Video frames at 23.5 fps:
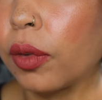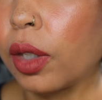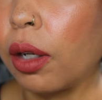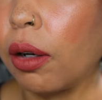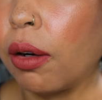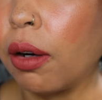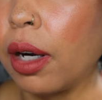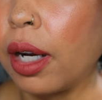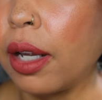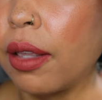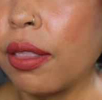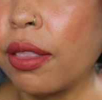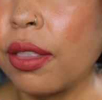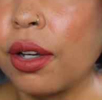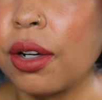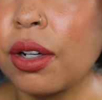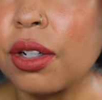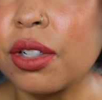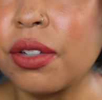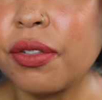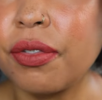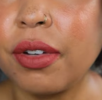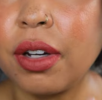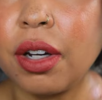All right,
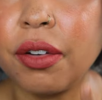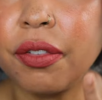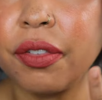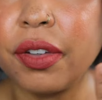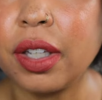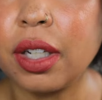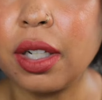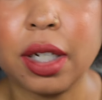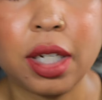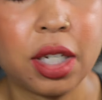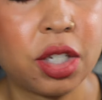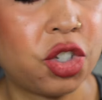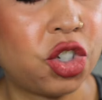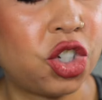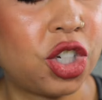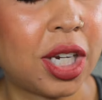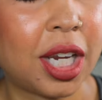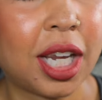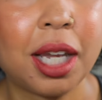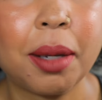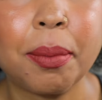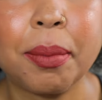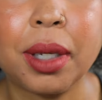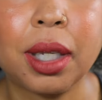there's Velvet
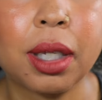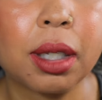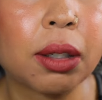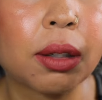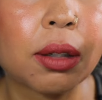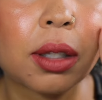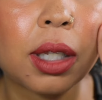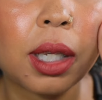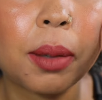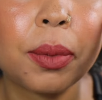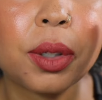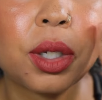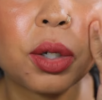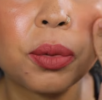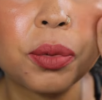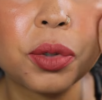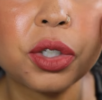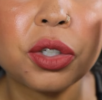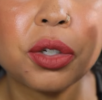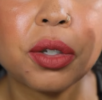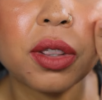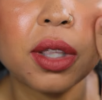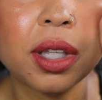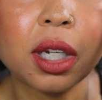Enchantment. Let me know
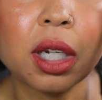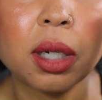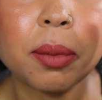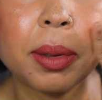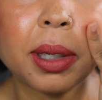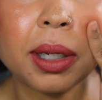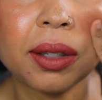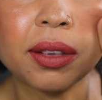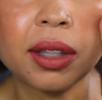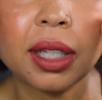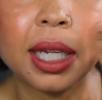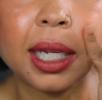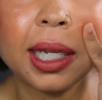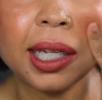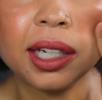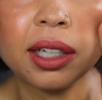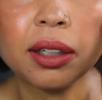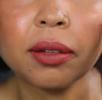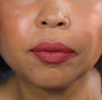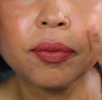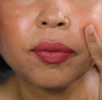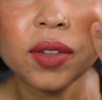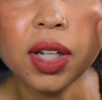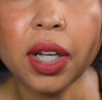what you think about that.
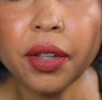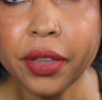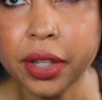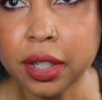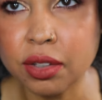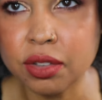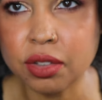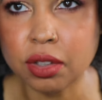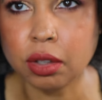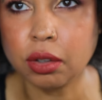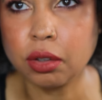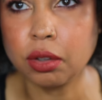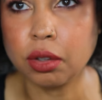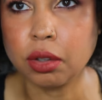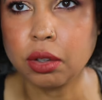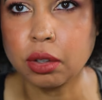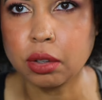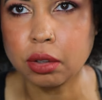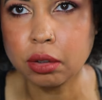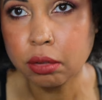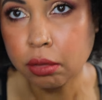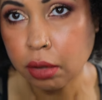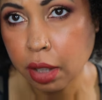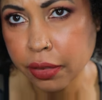I think
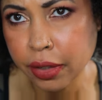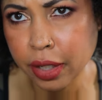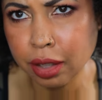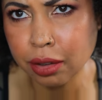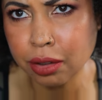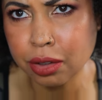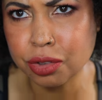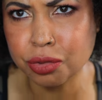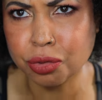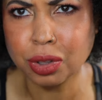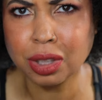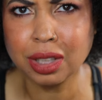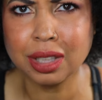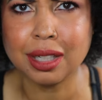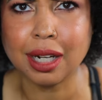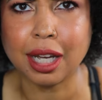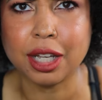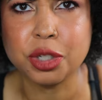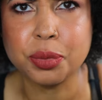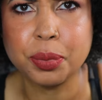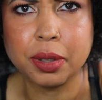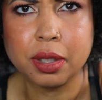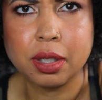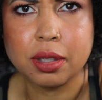it looks really
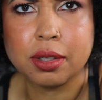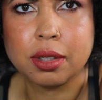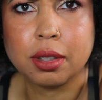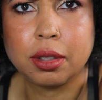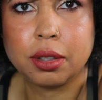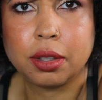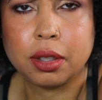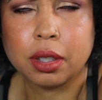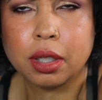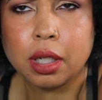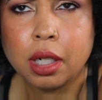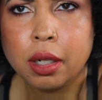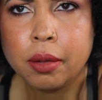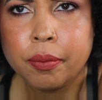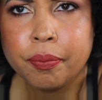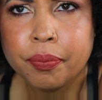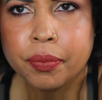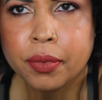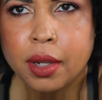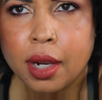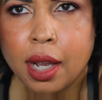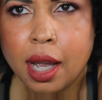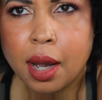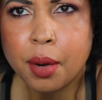nice with this look.
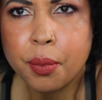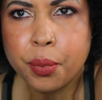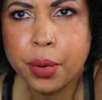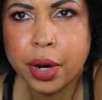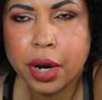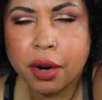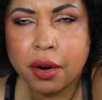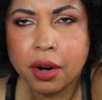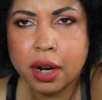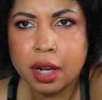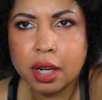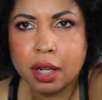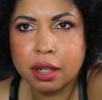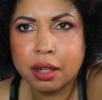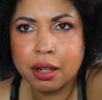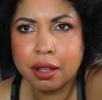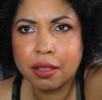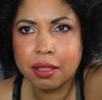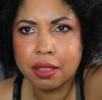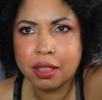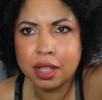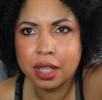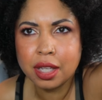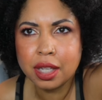I'm
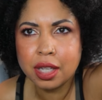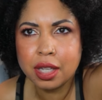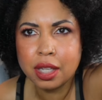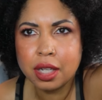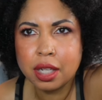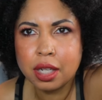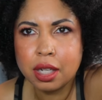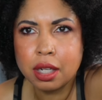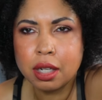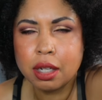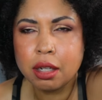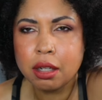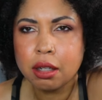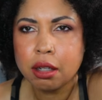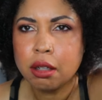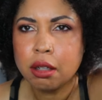wearing the